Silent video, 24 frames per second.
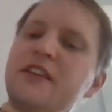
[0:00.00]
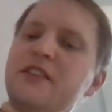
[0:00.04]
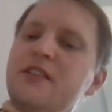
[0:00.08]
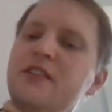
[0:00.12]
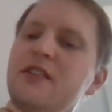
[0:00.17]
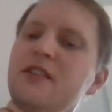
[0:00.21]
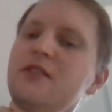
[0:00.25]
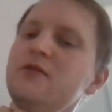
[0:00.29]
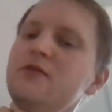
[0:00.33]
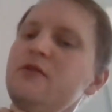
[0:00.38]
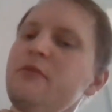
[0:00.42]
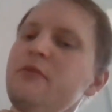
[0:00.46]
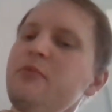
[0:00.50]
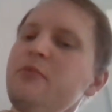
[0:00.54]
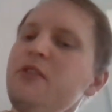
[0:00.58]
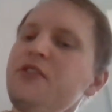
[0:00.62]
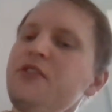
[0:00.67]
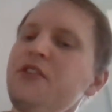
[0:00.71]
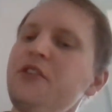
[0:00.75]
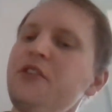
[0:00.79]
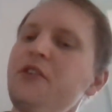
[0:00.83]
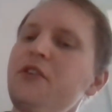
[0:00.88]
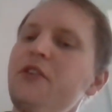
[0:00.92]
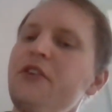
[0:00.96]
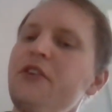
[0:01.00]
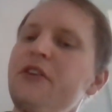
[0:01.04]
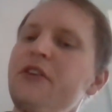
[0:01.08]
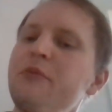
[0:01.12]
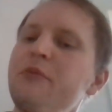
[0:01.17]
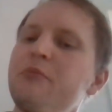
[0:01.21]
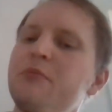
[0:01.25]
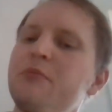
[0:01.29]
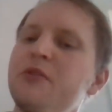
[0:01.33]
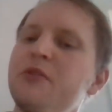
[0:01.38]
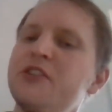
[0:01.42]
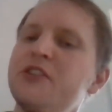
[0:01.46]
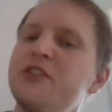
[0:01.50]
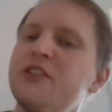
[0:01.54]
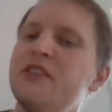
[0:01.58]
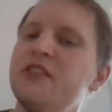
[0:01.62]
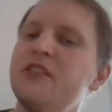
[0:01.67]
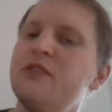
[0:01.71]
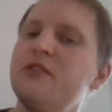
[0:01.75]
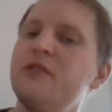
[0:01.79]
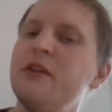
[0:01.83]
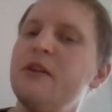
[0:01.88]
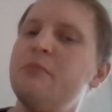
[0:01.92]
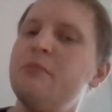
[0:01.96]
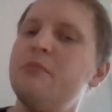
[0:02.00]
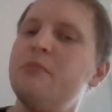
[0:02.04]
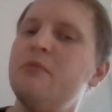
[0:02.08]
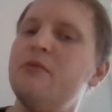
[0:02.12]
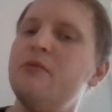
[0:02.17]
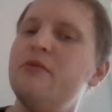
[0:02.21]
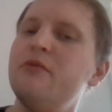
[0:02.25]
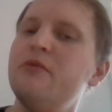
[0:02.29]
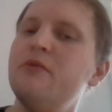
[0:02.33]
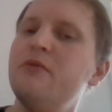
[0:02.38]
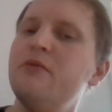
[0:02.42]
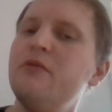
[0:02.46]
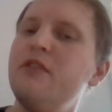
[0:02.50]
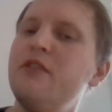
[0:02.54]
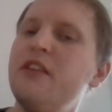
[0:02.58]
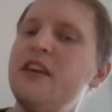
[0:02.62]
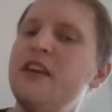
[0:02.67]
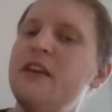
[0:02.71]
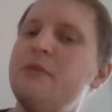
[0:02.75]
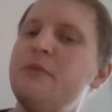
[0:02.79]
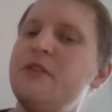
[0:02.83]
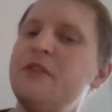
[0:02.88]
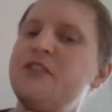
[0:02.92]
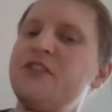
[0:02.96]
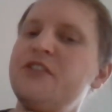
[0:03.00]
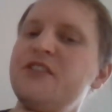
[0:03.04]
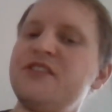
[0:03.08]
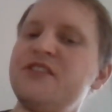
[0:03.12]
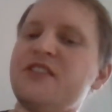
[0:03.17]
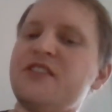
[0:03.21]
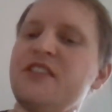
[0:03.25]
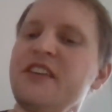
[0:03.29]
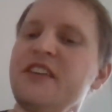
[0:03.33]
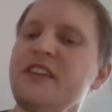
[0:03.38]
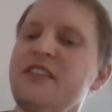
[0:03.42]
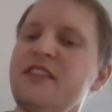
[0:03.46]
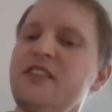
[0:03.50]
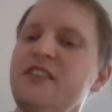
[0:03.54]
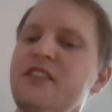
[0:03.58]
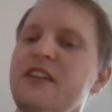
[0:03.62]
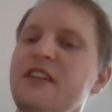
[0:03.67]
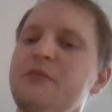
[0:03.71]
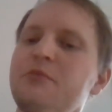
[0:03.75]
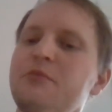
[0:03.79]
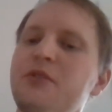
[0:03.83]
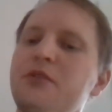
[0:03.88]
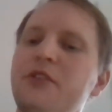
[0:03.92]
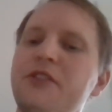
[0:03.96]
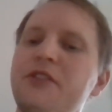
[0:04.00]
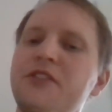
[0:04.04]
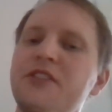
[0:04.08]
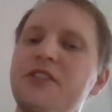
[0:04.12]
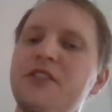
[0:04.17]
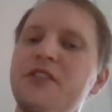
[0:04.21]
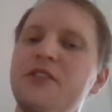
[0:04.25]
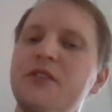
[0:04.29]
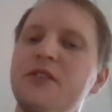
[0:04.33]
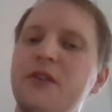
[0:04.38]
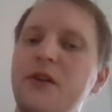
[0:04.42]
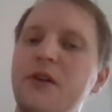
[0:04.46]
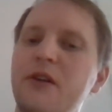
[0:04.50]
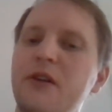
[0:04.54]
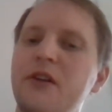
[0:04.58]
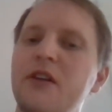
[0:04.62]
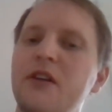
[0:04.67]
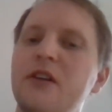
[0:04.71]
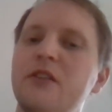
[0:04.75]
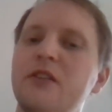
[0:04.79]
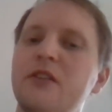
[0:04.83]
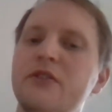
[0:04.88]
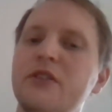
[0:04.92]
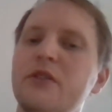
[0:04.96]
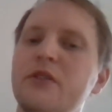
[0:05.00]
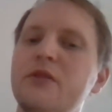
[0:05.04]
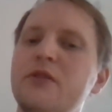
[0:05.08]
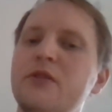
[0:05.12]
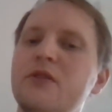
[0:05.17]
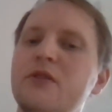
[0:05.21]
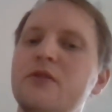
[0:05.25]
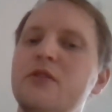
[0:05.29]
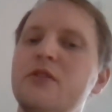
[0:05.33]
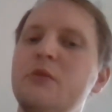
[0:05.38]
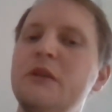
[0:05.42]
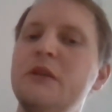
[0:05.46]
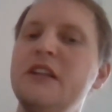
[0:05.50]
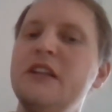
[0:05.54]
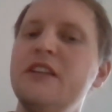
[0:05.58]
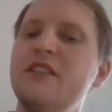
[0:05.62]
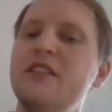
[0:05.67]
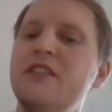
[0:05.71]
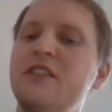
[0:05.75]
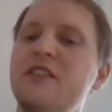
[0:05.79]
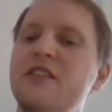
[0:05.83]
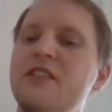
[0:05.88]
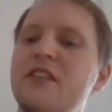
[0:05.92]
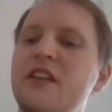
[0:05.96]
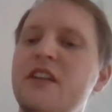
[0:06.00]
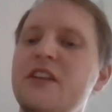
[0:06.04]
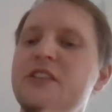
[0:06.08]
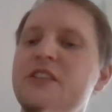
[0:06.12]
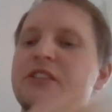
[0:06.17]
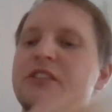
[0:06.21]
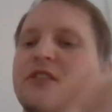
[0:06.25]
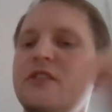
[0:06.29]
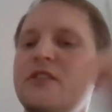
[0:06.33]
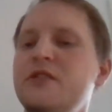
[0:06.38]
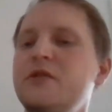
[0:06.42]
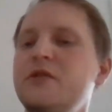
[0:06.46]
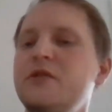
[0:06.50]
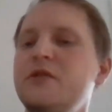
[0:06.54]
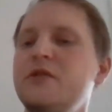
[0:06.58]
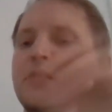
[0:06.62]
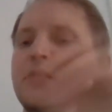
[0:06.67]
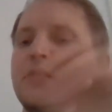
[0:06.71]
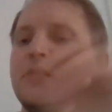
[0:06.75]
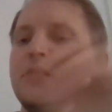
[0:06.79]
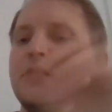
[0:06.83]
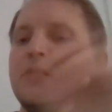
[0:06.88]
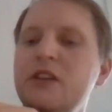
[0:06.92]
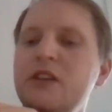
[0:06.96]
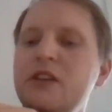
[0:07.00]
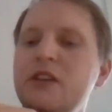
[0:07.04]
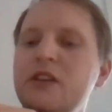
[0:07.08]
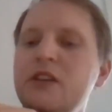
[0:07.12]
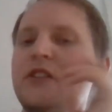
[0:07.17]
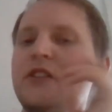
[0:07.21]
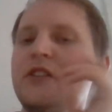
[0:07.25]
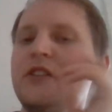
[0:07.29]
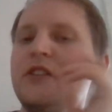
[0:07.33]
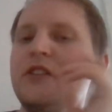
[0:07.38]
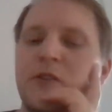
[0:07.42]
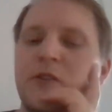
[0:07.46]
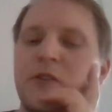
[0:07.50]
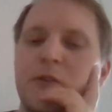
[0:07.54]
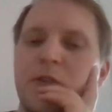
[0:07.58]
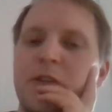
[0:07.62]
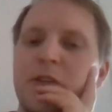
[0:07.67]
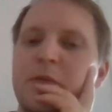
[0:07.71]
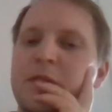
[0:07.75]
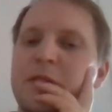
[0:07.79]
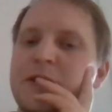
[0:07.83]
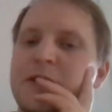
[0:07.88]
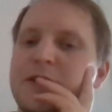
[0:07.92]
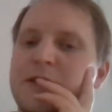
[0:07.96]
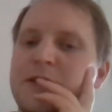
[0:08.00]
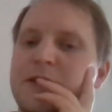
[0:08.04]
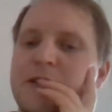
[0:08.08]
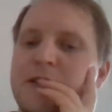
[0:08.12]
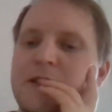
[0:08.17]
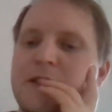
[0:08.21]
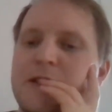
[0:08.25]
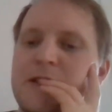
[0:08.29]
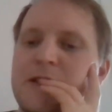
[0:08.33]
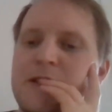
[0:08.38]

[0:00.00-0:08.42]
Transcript: your own repository, pushing the images there, and pointing your local Kubernetes installation to your images.